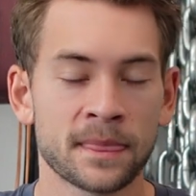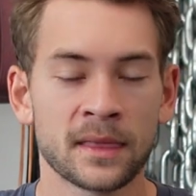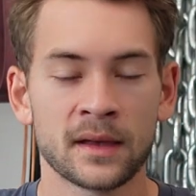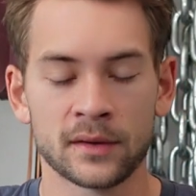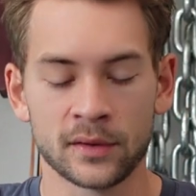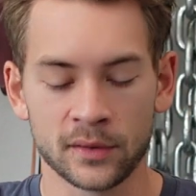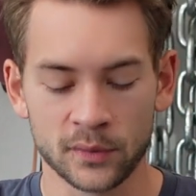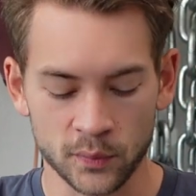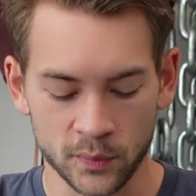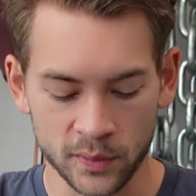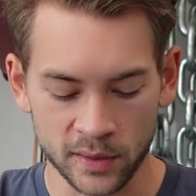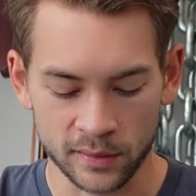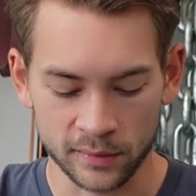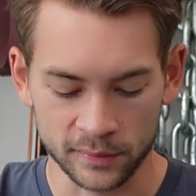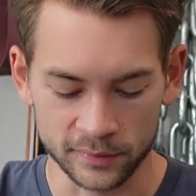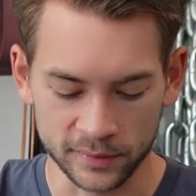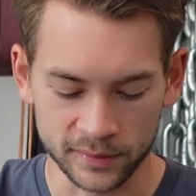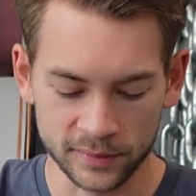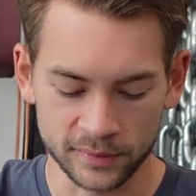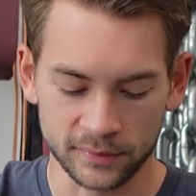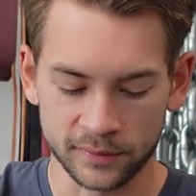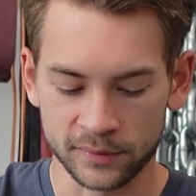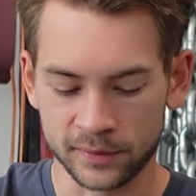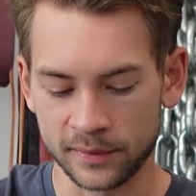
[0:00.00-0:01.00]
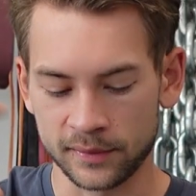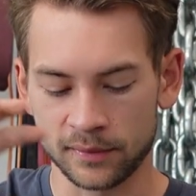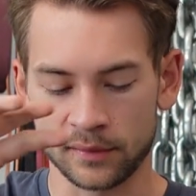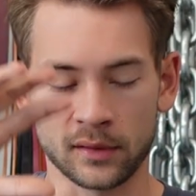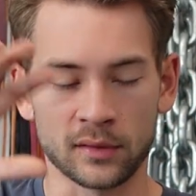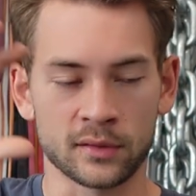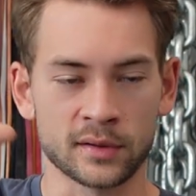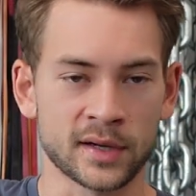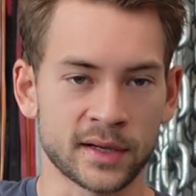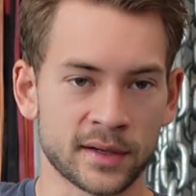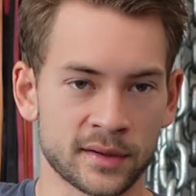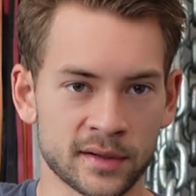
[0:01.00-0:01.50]
As well, this
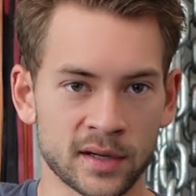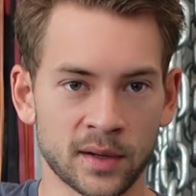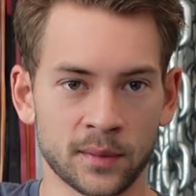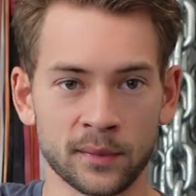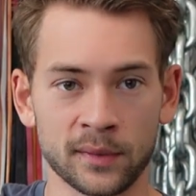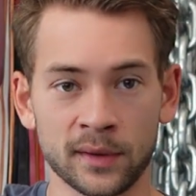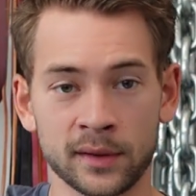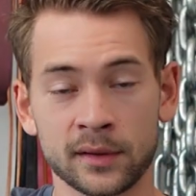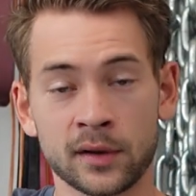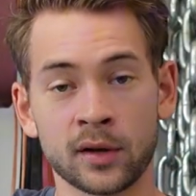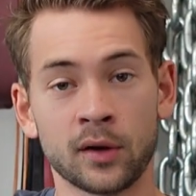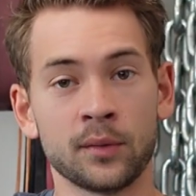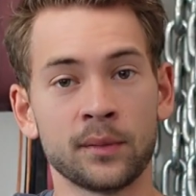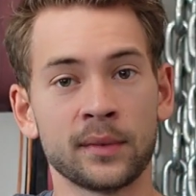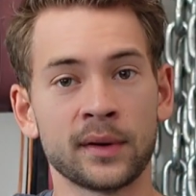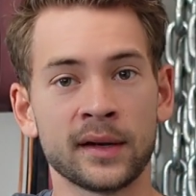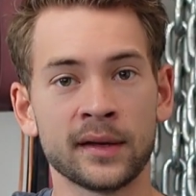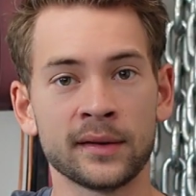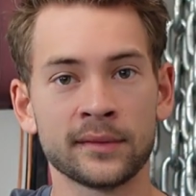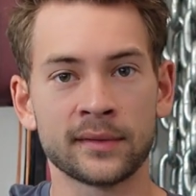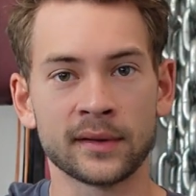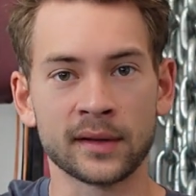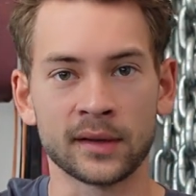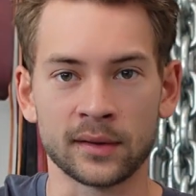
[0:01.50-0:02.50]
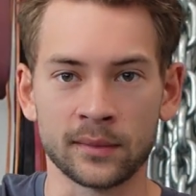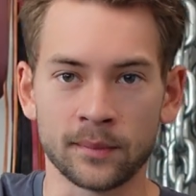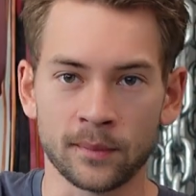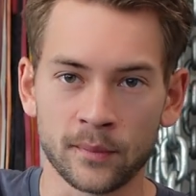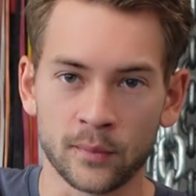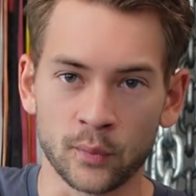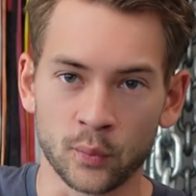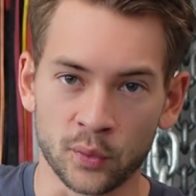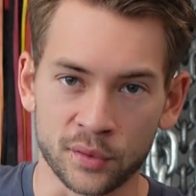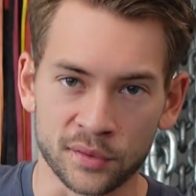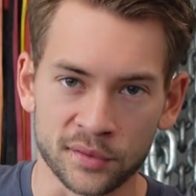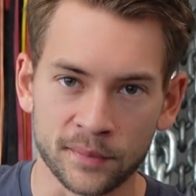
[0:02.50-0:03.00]
all kind of culminates in
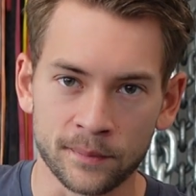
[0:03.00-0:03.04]
worse